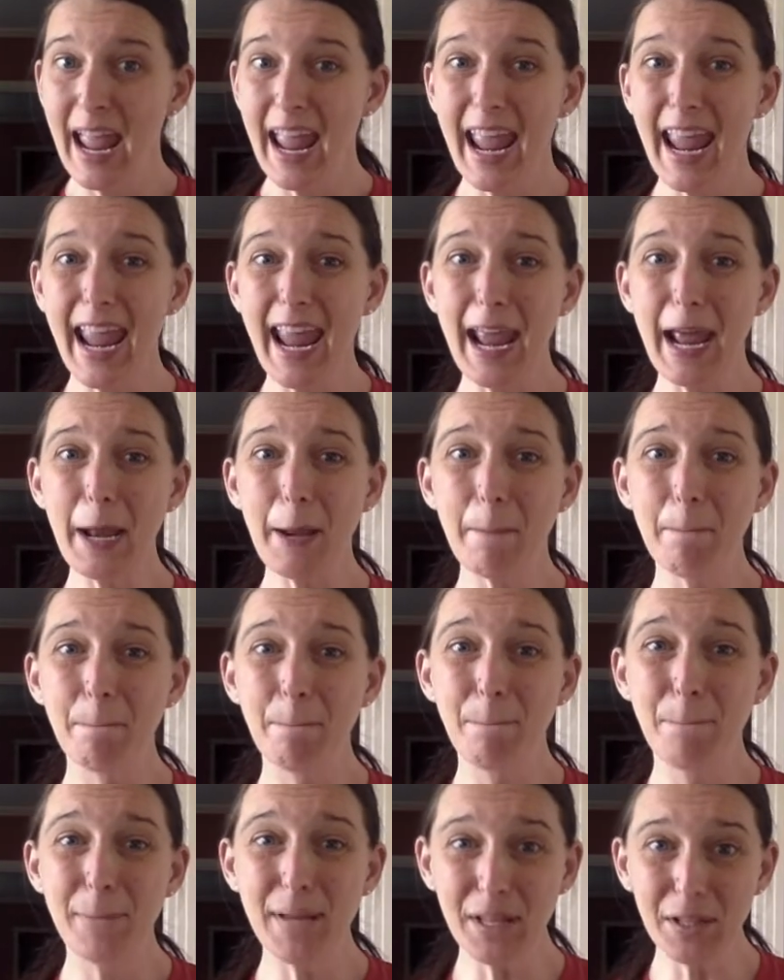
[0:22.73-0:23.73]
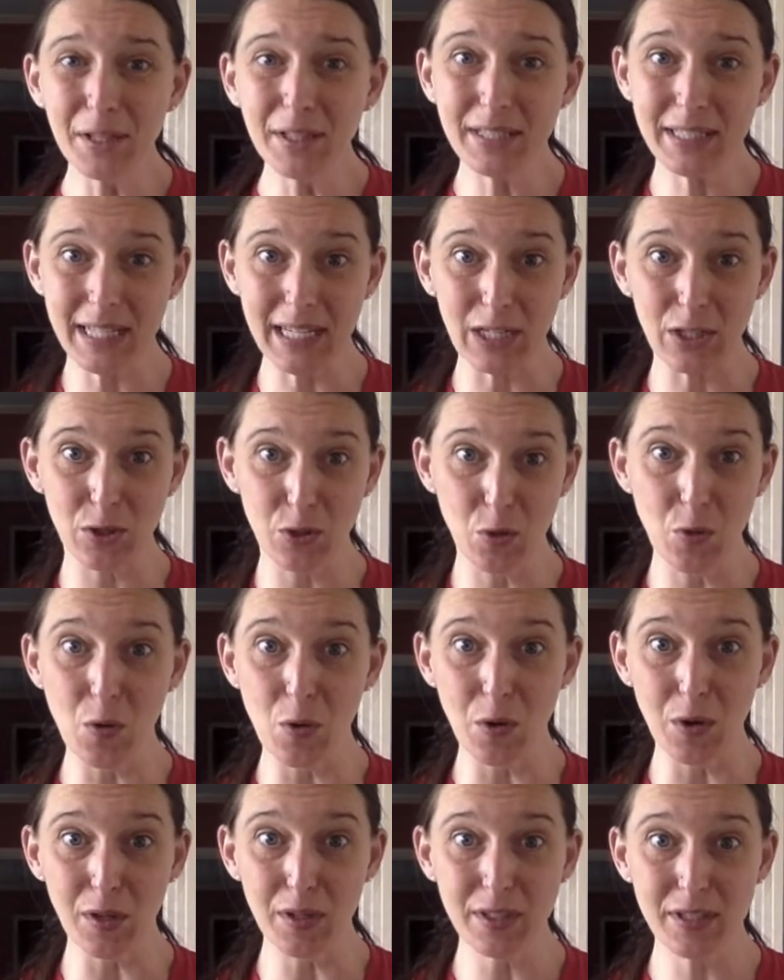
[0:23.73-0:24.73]
and building
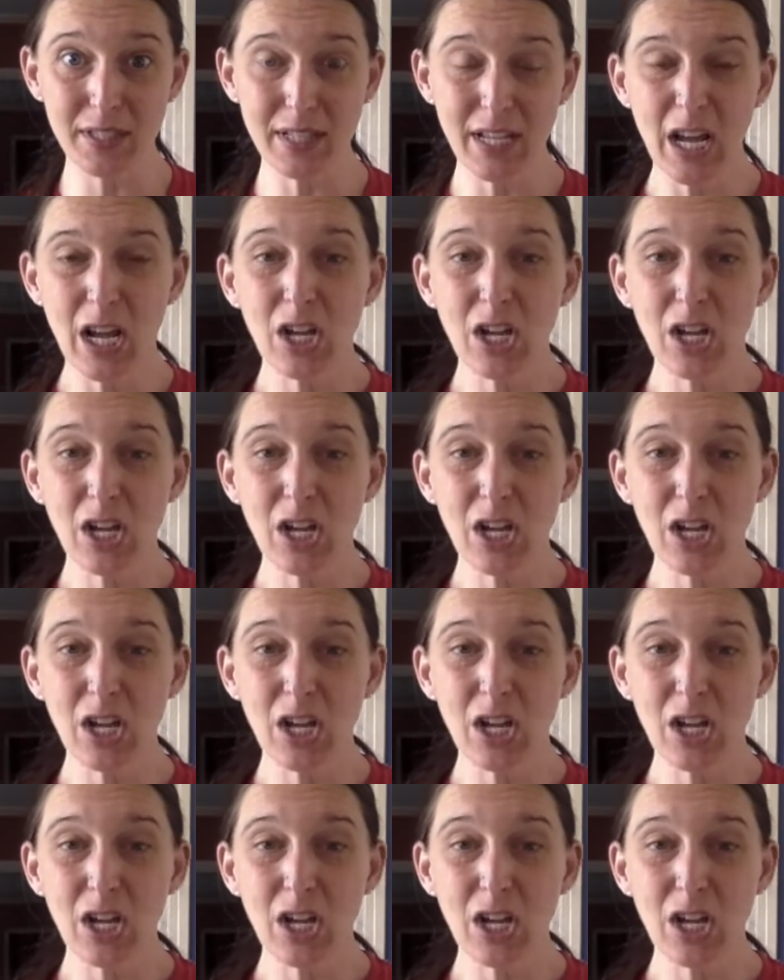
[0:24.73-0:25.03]
tools.